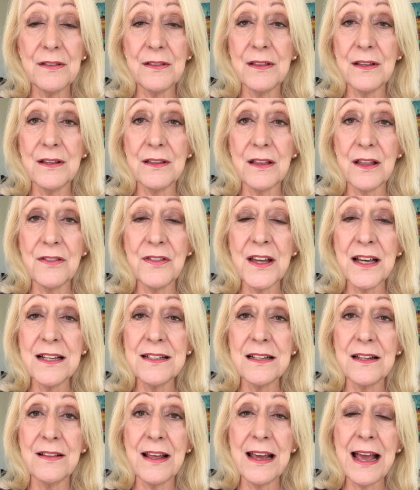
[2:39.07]
the, the,
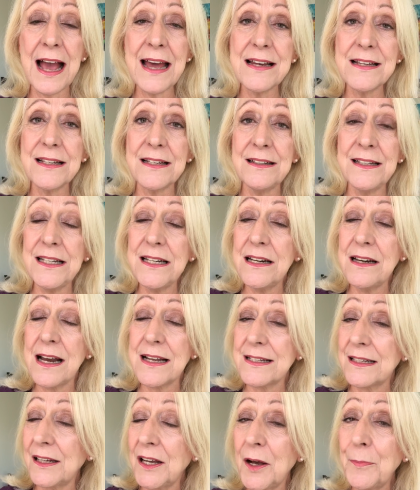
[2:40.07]
things that they had as, needed
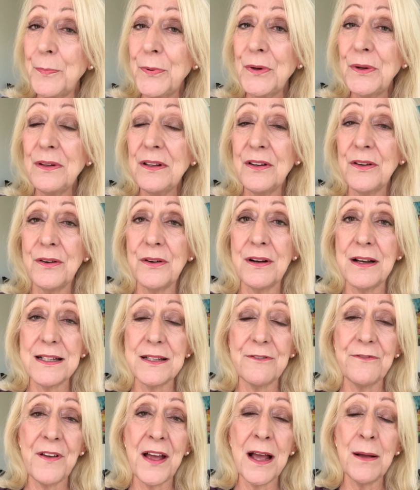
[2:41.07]
as a couple or
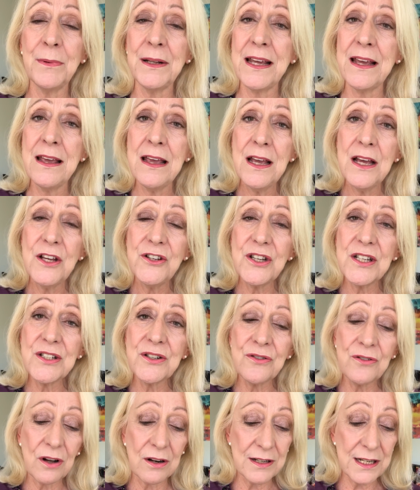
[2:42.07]
as a family
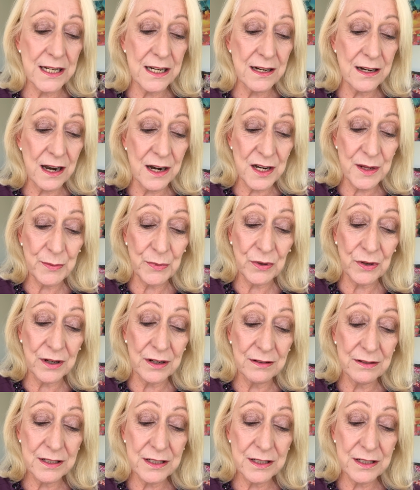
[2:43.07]
just are not needed anymore.